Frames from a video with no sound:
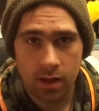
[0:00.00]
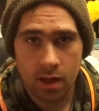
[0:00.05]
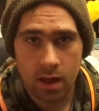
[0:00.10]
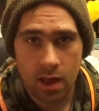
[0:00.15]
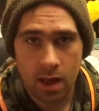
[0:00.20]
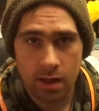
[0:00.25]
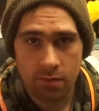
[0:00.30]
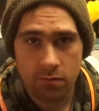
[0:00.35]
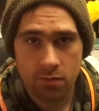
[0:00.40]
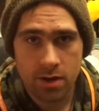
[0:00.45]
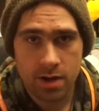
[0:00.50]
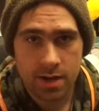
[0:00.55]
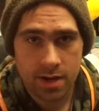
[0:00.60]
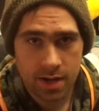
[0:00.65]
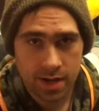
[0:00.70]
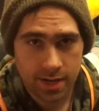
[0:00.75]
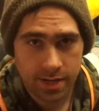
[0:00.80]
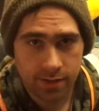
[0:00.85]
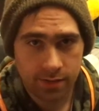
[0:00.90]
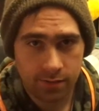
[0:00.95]
every
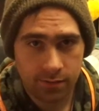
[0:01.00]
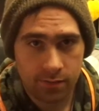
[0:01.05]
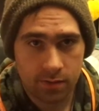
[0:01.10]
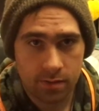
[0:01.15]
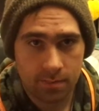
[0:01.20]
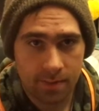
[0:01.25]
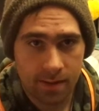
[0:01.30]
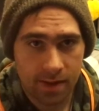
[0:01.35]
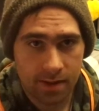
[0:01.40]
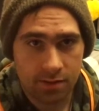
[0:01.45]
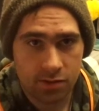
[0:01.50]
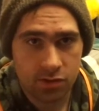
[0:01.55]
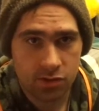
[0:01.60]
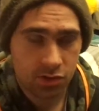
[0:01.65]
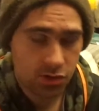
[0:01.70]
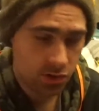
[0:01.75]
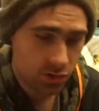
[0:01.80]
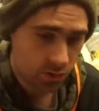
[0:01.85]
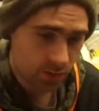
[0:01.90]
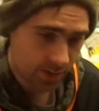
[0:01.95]
night for the past
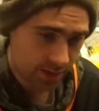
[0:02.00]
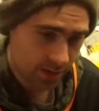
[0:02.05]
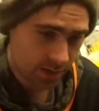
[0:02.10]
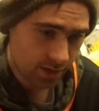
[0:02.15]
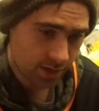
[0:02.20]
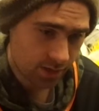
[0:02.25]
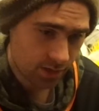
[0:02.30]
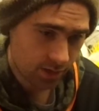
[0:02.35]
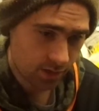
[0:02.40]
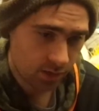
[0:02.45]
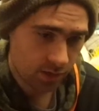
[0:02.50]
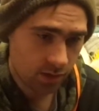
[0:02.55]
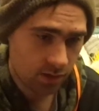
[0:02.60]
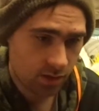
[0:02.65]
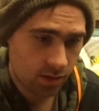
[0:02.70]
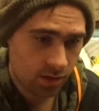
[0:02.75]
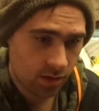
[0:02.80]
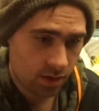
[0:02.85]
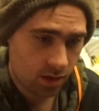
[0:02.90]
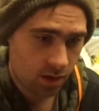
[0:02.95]
2 weeks
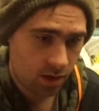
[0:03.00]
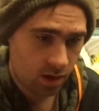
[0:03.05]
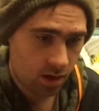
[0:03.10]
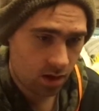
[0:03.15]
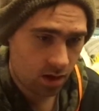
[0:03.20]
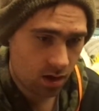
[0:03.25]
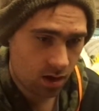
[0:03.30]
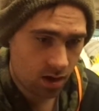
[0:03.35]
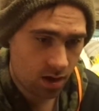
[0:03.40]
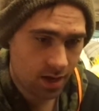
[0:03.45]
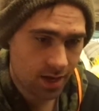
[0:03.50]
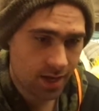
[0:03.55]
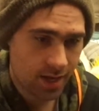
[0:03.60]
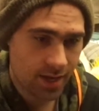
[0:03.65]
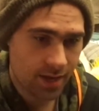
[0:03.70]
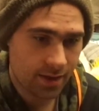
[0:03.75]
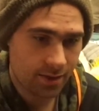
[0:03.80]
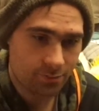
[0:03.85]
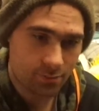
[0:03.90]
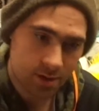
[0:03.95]
on
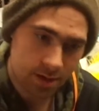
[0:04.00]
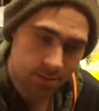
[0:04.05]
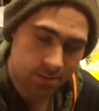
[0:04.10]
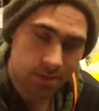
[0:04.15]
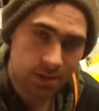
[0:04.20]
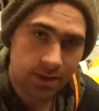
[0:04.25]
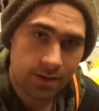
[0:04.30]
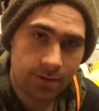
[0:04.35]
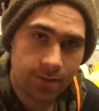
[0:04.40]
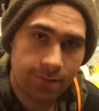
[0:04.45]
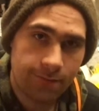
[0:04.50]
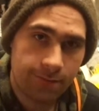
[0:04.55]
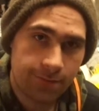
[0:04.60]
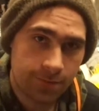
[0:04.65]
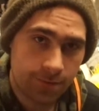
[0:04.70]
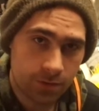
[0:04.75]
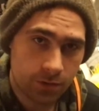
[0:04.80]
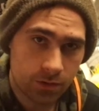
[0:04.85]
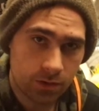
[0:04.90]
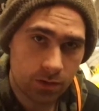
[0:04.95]
a Renamon
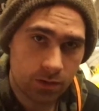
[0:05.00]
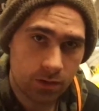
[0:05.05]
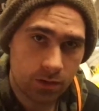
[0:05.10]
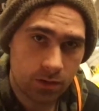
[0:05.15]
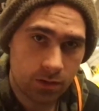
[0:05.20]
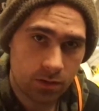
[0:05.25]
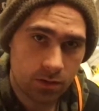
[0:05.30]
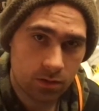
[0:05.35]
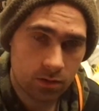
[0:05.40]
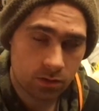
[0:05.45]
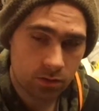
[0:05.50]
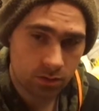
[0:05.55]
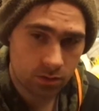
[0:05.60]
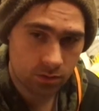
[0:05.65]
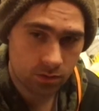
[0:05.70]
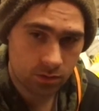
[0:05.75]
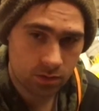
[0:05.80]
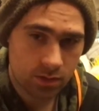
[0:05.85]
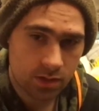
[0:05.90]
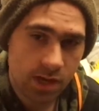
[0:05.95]
full
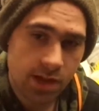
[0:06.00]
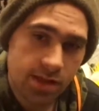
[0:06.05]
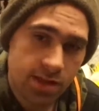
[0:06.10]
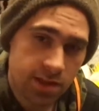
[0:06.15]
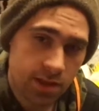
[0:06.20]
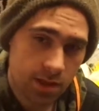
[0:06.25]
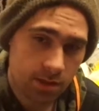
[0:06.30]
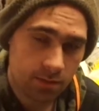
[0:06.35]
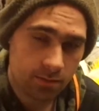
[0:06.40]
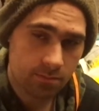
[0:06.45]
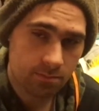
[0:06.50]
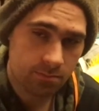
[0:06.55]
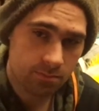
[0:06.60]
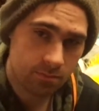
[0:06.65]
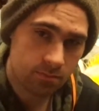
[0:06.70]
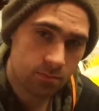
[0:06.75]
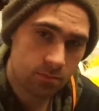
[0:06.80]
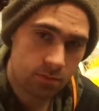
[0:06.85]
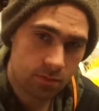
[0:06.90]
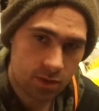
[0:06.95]
suit,
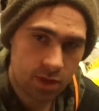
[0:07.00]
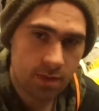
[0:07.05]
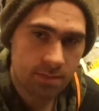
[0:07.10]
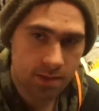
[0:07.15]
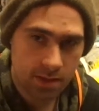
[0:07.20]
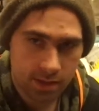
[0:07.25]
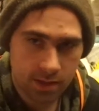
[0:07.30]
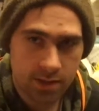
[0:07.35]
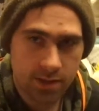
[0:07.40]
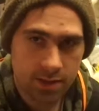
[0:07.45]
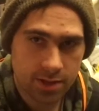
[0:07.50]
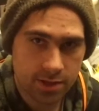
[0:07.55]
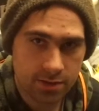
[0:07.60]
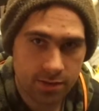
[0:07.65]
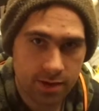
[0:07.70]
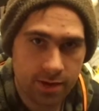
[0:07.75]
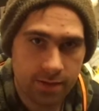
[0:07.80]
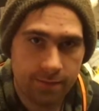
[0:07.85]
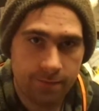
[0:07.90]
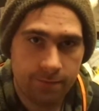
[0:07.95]

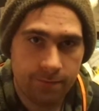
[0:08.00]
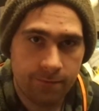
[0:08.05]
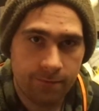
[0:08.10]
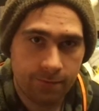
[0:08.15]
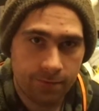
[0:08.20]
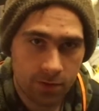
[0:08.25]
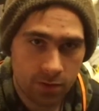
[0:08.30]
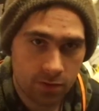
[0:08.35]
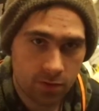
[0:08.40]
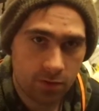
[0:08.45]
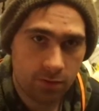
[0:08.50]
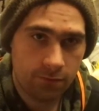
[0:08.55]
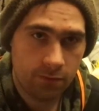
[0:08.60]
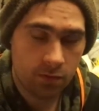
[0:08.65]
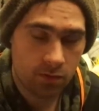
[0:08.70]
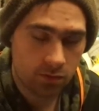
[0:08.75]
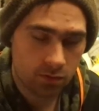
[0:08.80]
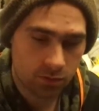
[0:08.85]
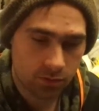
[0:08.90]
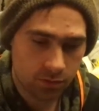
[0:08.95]
semi-digigrade full
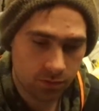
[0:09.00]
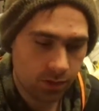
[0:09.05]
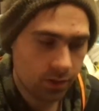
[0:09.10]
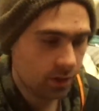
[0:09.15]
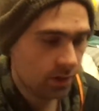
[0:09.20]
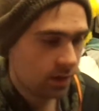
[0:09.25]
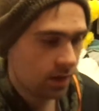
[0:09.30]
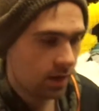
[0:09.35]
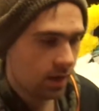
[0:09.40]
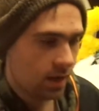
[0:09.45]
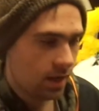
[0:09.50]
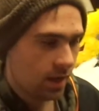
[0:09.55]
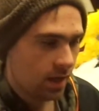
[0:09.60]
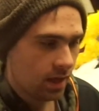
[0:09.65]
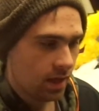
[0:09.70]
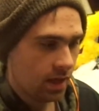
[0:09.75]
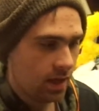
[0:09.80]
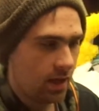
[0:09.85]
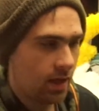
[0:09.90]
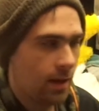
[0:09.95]
suit.
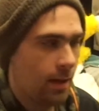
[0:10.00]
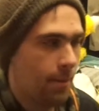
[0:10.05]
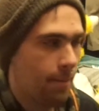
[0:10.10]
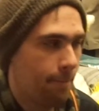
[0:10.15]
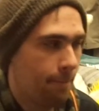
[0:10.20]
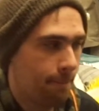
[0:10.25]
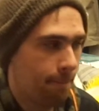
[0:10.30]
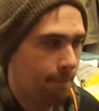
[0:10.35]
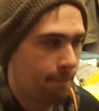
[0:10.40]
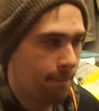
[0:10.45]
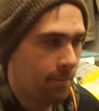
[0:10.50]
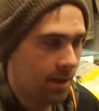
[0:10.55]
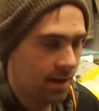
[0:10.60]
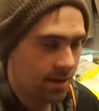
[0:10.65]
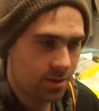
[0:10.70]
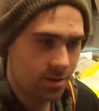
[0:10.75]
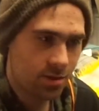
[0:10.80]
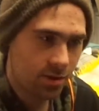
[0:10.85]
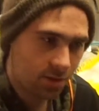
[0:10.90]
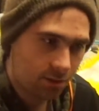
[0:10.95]
I
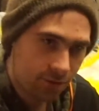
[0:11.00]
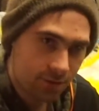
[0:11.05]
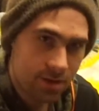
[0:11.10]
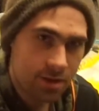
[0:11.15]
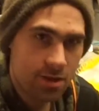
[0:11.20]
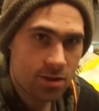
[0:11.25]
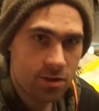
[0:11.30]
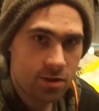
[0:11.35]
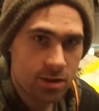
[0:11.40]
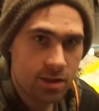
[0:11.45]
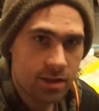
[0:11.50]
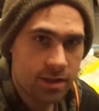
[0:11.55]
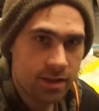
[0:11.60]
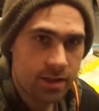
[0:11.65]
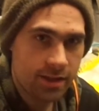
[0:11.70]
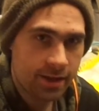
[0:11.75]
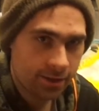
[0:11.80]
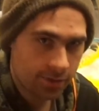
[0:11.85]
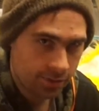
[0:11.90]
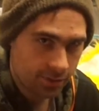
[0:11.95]
just finished it
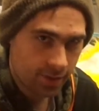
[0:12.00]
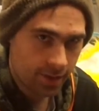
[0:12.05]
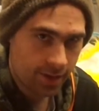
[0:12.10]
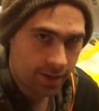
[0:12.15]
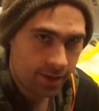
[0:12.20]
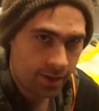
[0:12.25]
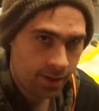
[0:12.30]
yesterday.